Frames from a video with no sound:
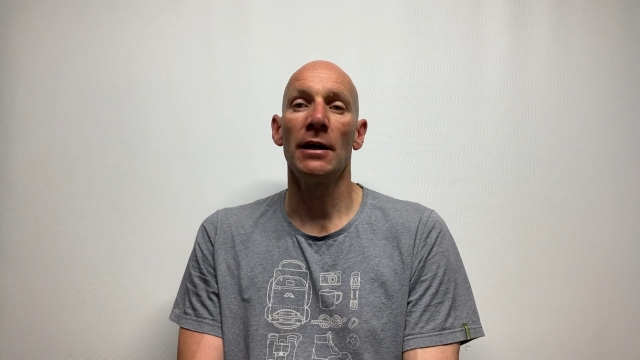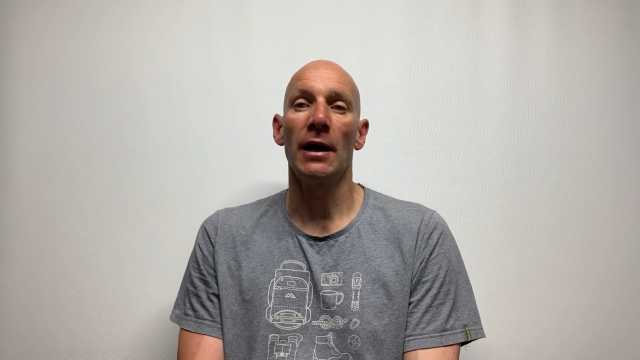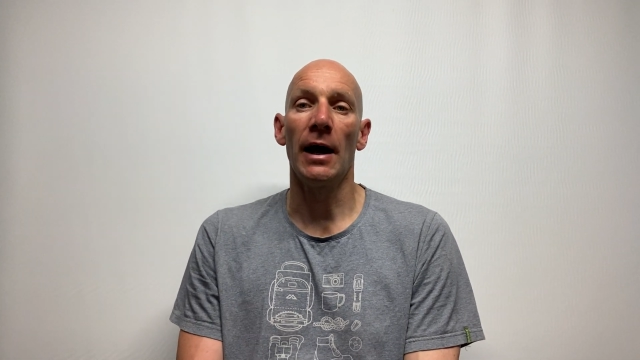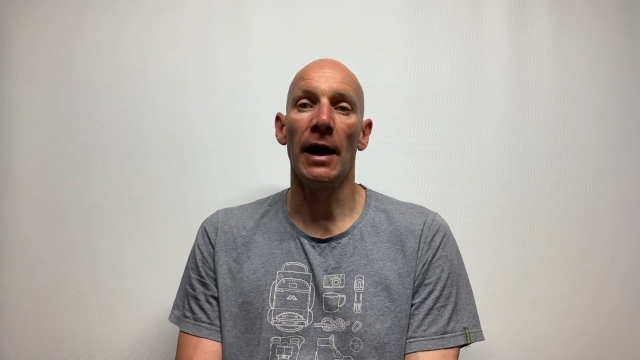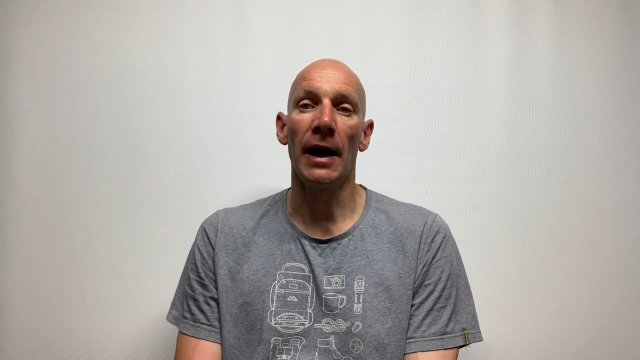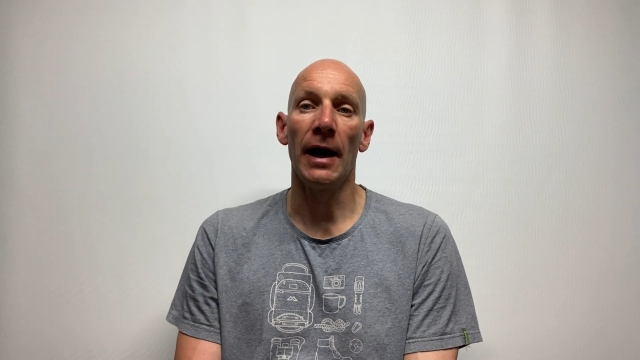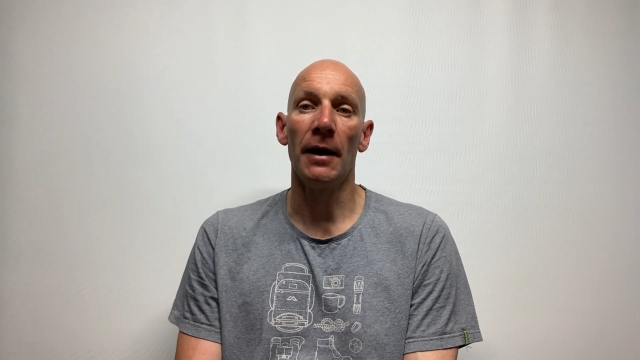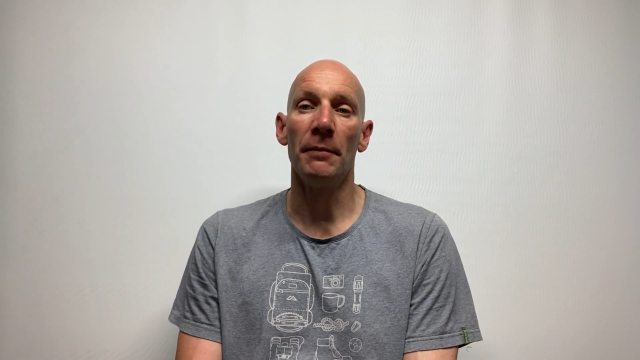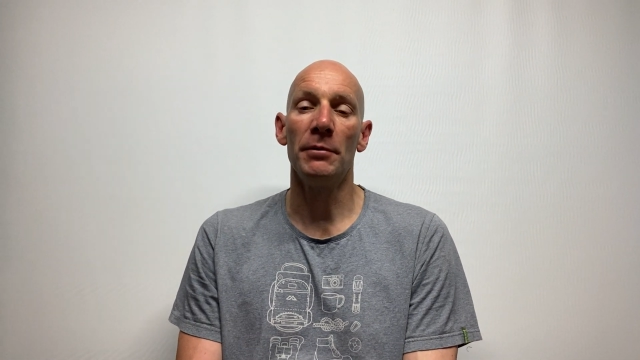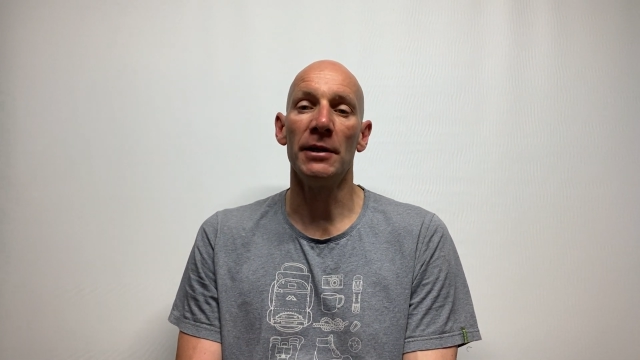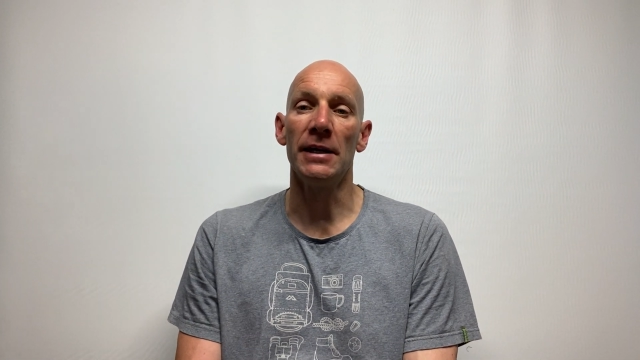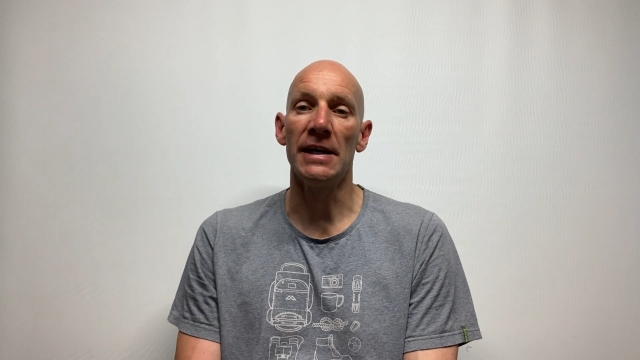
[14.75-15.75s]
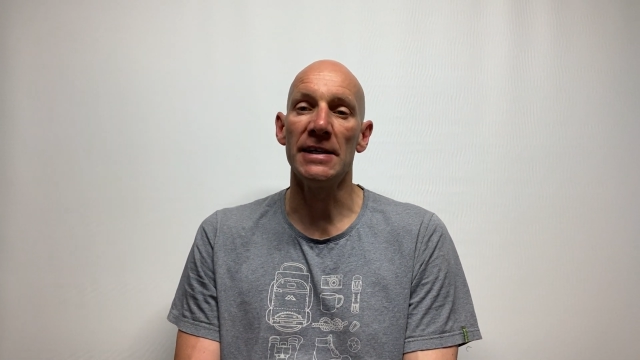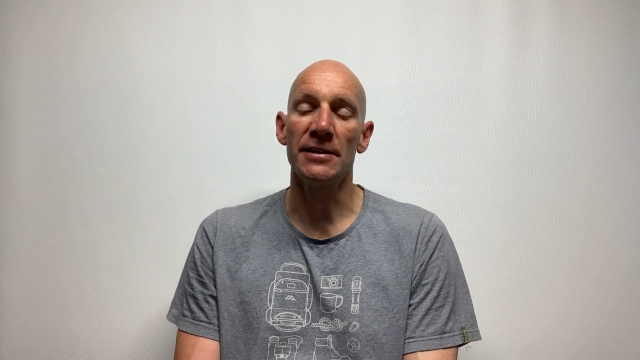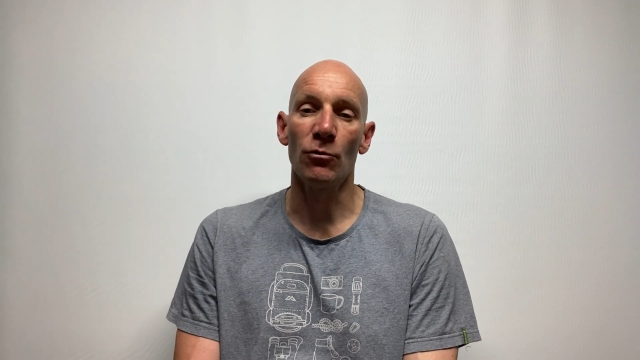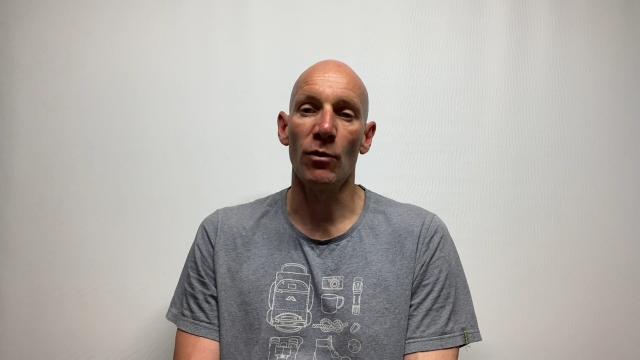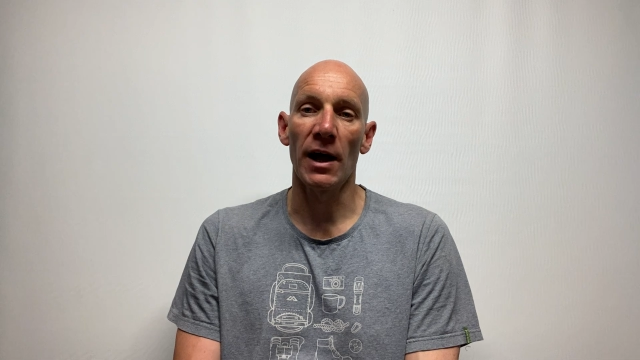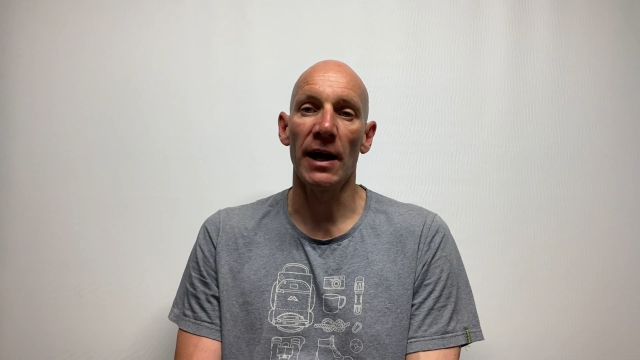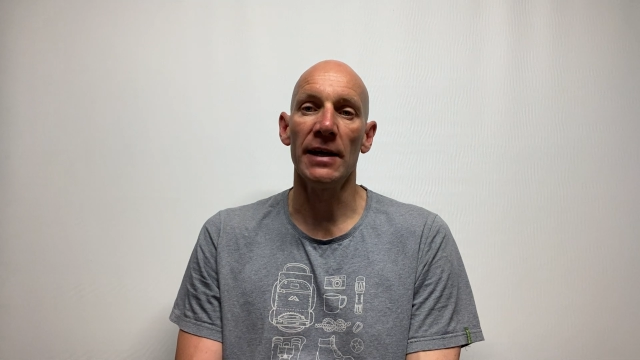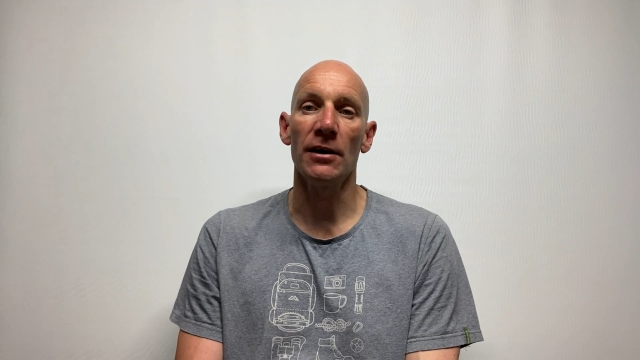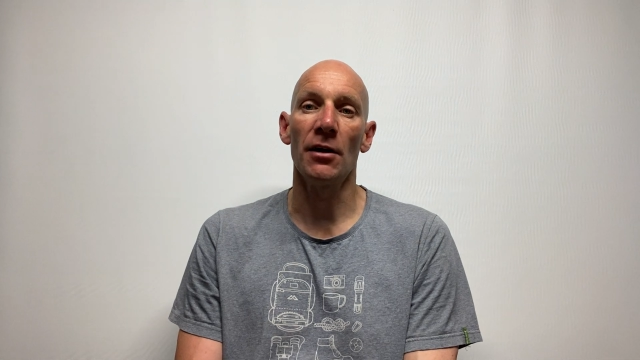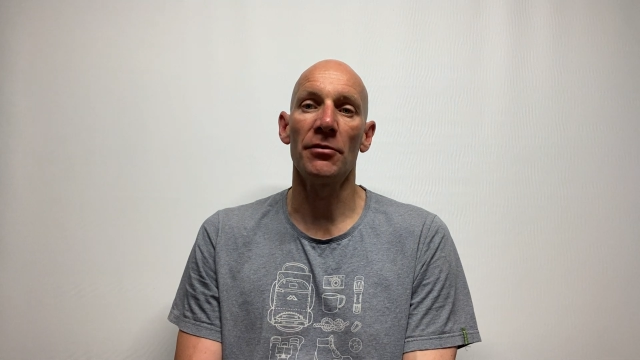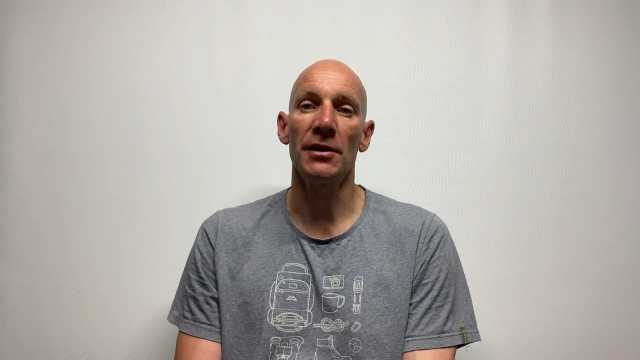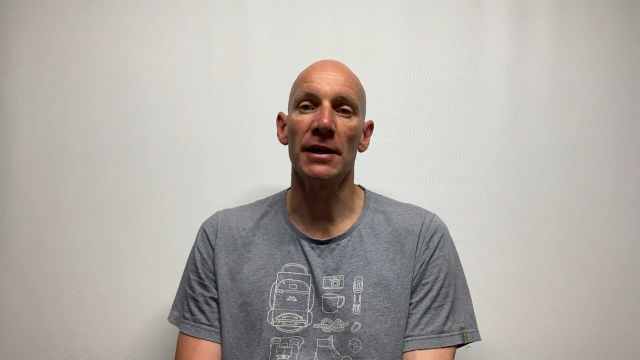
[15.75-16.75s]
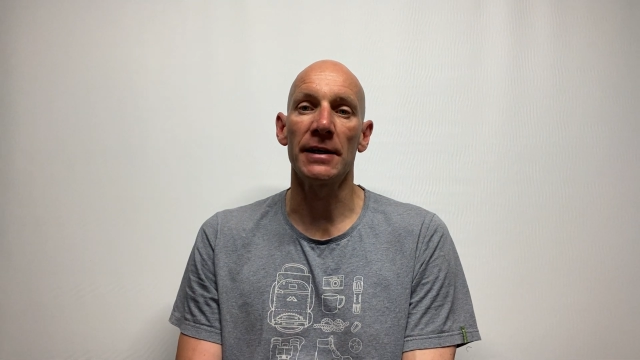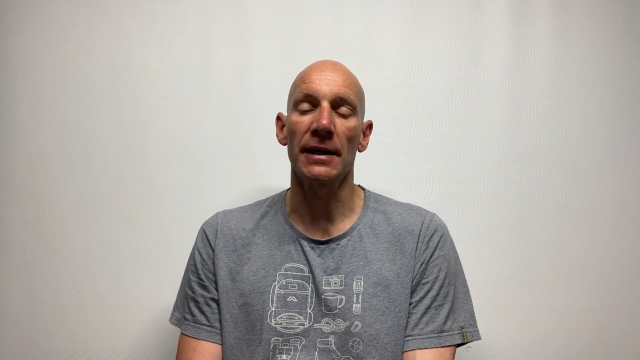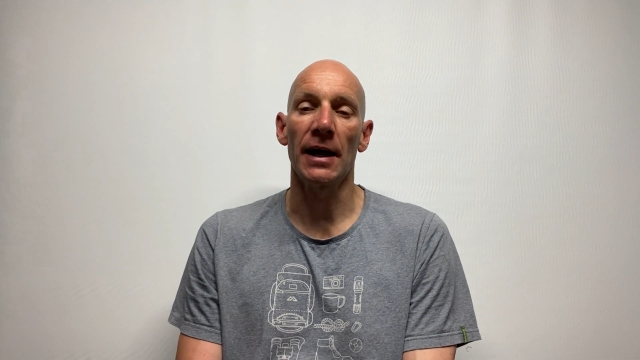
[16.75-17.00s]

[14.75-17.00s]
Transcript: But either way, I think